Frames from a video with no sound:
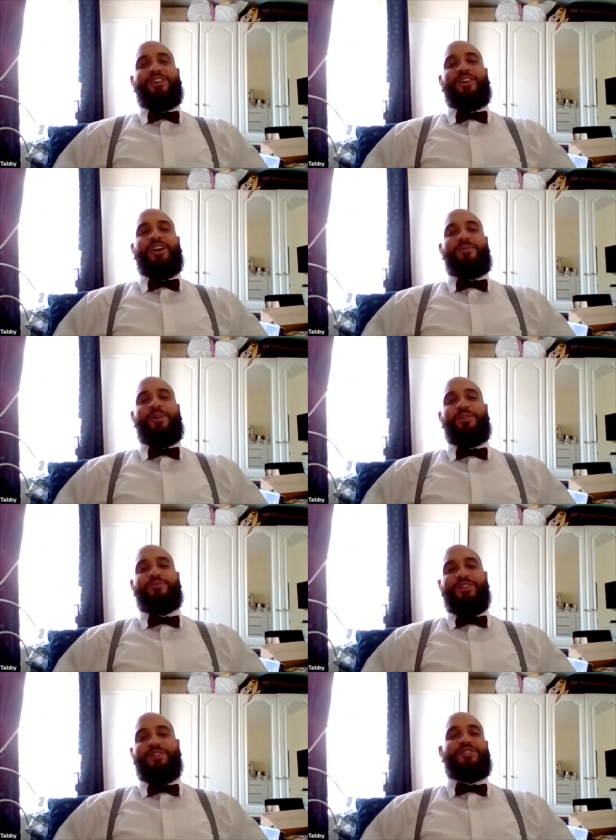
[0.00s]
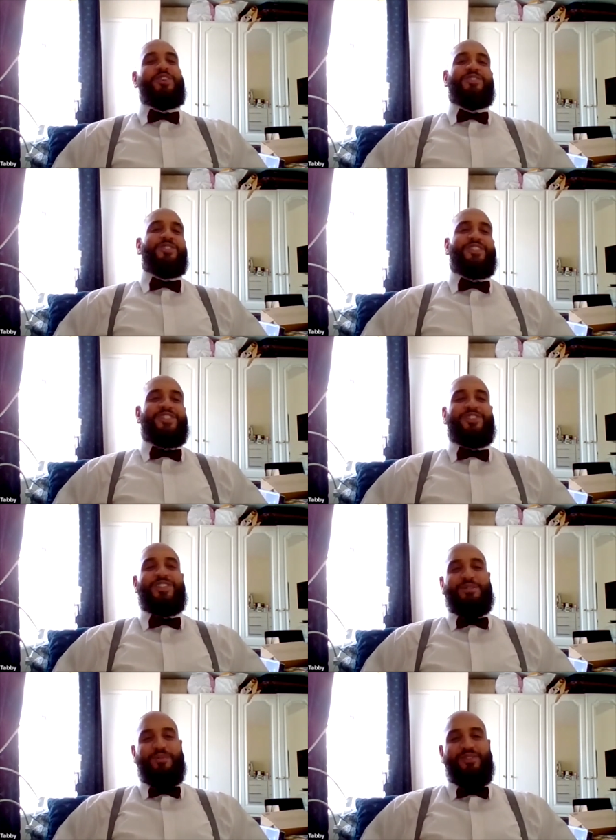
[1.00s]
don't come home, Joe. Joe's on the
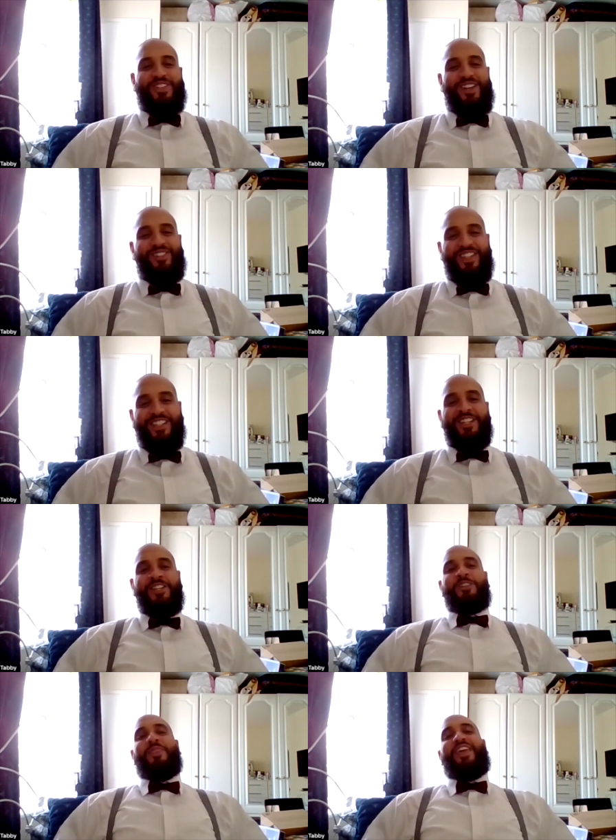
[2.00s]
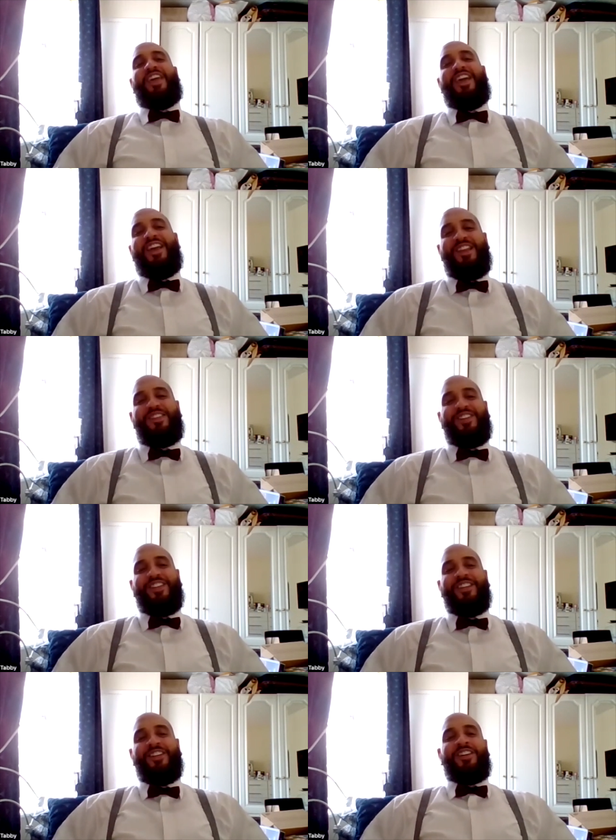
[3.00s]
streets, bro. Do you know what I mean? One